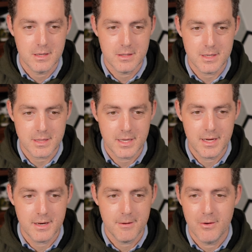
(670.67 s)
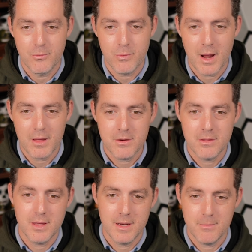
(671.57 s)
Click that. Rather
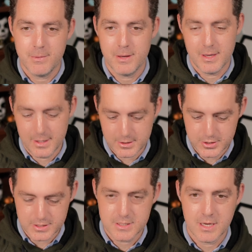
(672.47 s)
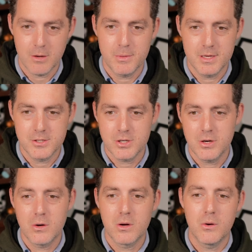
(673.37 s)
than it being just tell me a
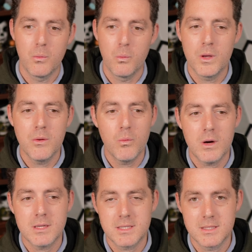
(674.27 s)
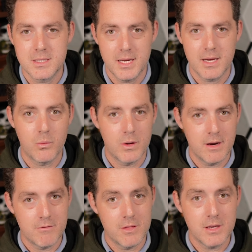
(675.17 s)
joke, we want to take
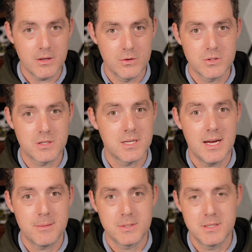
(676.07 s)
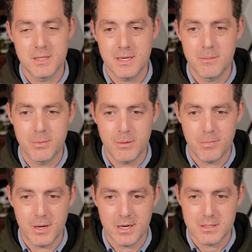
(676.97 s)
whatever the user types in the input
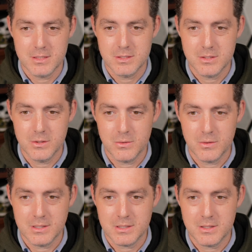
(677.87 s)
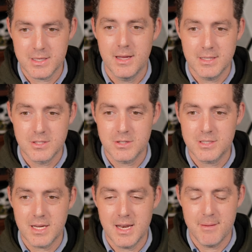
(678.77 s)
box. So let's click insert
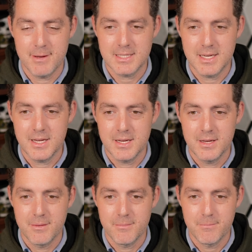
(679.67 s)
dynamic data